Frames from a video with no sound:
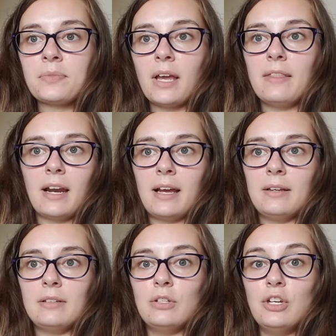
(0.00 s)
and that I
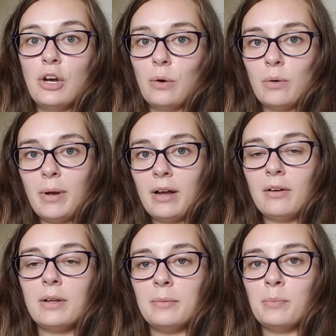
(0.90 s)
know
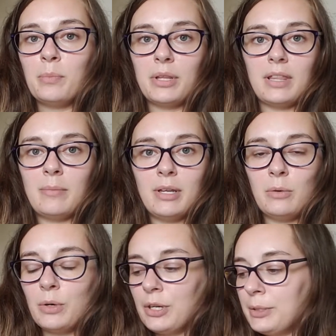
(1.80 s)
about and put them in
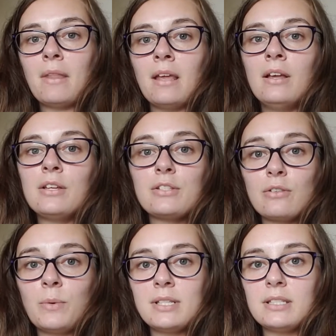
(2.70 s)
order. So the
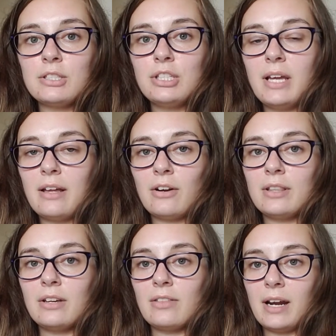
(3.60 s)
ones that she had on
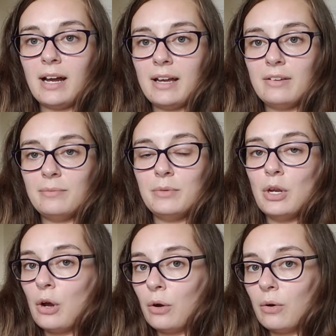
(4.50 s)
there that I
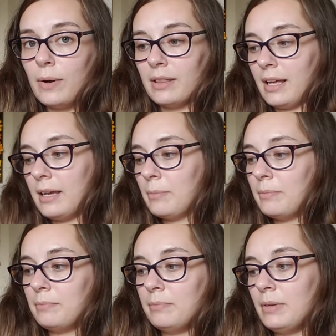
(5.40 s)
know and like
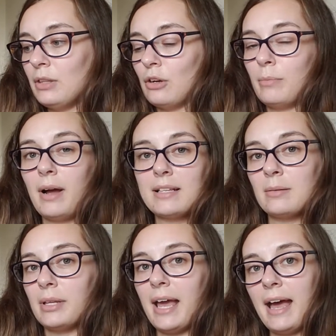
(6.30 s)
either
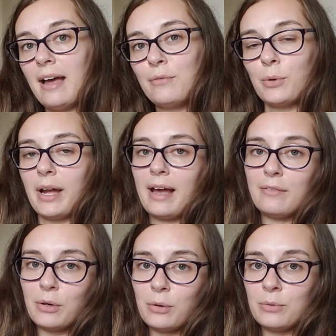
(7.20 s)
possibly have or have
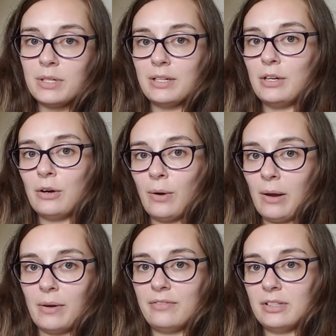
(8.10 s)
owned and know
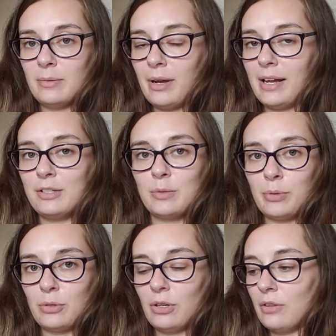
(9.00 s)
how I feel about, I just
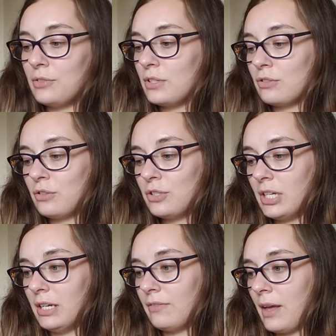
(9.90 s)
pulled all those. There's
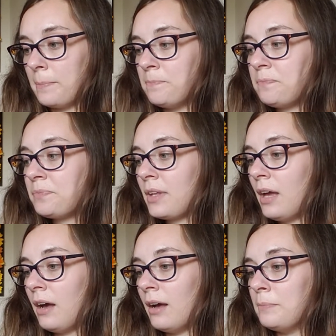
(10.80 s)
13 of them.
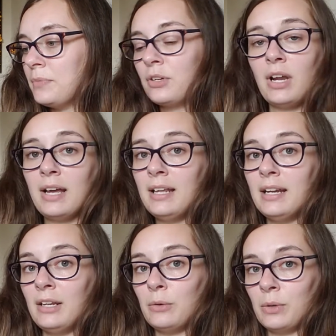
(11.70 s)
Um, they're not in
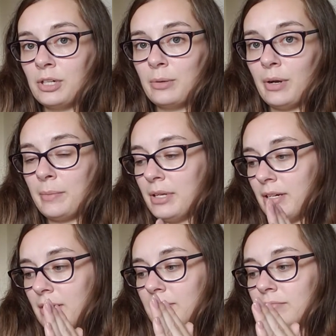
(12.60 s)
any order, but I'm going
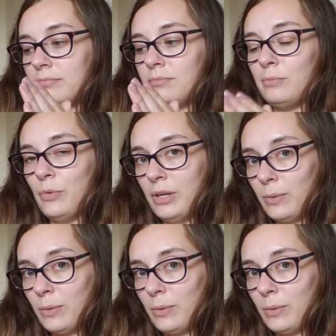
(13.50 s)
to read